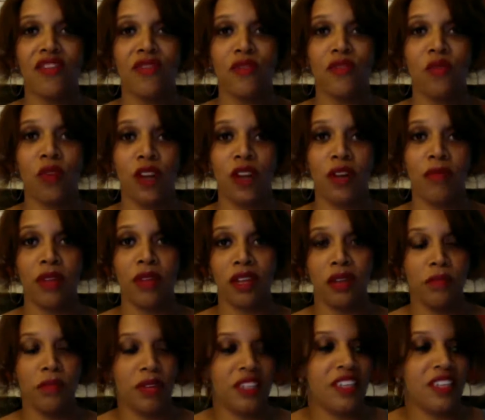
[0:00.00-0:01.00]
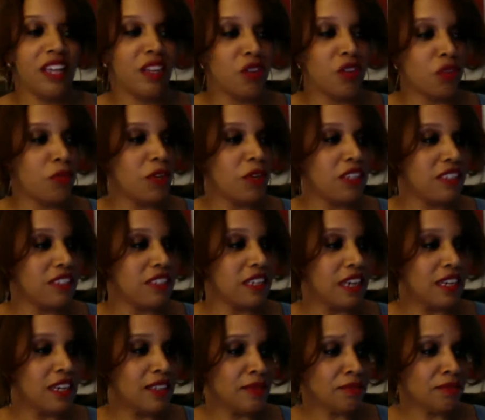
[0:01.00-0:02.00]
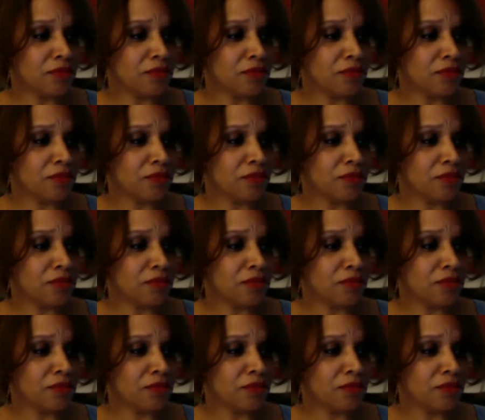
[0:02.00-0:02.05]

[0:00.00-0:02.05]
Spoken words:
what I'm going to be telling you about tonight,